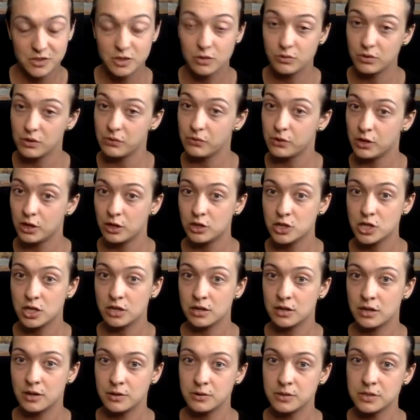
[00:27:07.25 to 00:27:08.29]
so feel free to
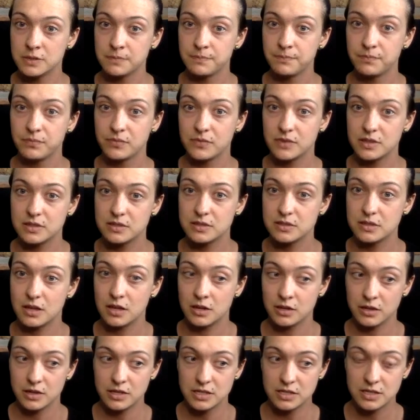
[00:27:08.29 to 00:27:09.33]
check it out. It's
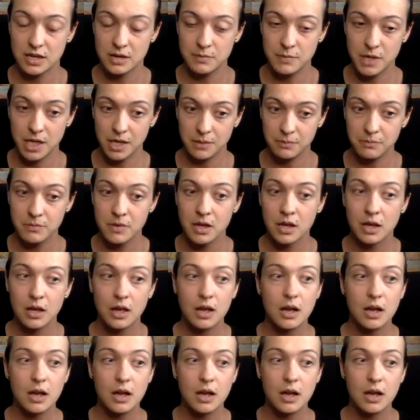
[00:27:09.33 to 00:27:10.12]
under the same name.